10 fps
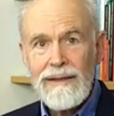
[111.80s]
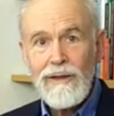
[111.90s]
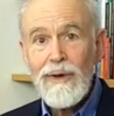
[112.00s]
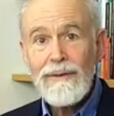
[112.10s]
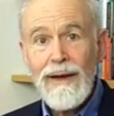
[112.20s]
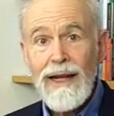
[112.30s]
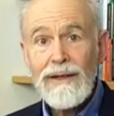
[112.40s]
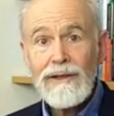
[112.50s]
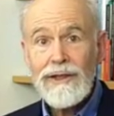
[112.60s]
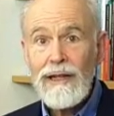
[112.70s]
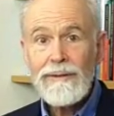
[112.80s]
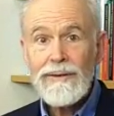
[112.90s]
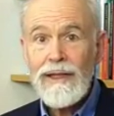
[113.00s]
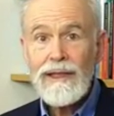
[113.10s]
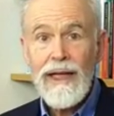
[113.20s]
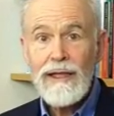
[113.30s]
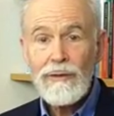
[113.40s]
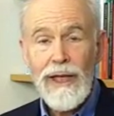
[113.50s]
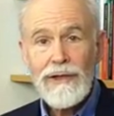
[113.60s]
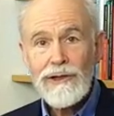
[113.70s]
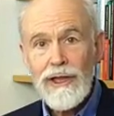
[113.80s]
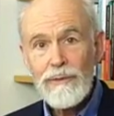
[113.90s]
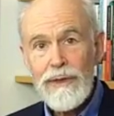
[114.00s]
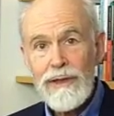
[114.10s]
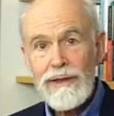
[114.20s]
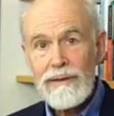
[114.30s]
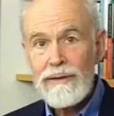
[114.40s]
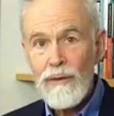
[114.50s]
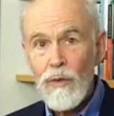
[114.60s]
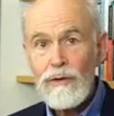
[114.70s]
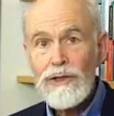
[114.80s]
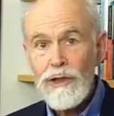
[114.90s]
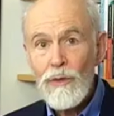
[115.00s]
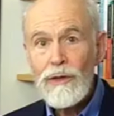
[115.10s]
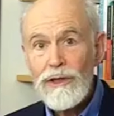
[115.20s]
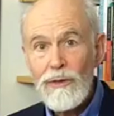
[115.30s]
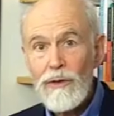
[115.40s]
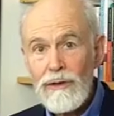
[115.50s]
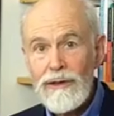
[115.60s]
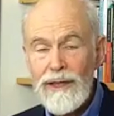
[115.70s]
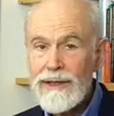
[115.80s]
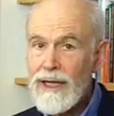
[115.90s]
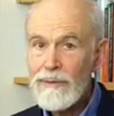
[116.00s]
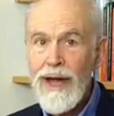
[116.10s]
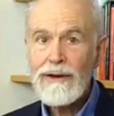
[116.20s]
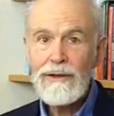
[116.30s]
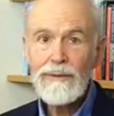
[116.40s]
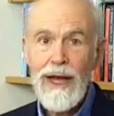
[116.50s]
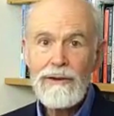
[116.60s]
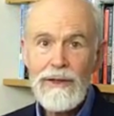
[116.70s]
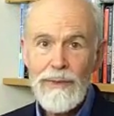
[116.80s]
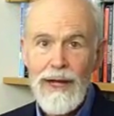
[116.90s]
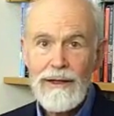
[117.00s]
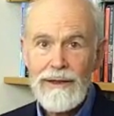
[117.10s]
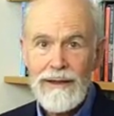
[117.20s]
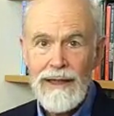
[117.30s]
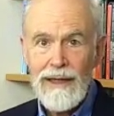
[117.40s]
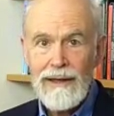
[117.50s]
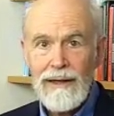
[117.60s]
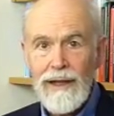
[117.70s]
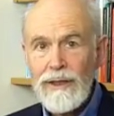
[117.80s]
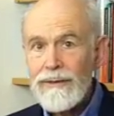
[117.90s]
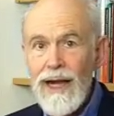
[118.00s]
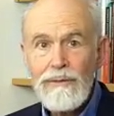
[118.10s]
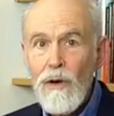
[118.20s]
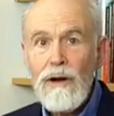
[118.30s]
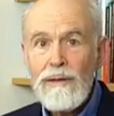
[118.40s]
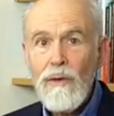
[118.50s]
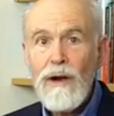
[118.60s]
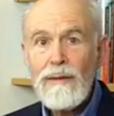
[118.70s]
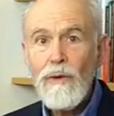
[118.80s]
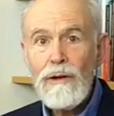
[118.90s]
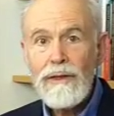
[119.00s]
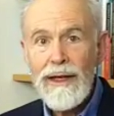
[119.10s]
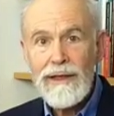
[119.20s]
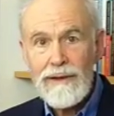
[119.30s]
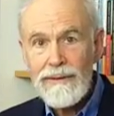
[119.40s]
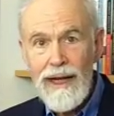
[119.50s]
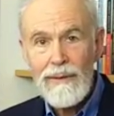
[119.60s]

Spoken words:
You may find yourself feeling like your relationship is worse and worse and worse instead of better and better and better. As you find more and more and more things to fight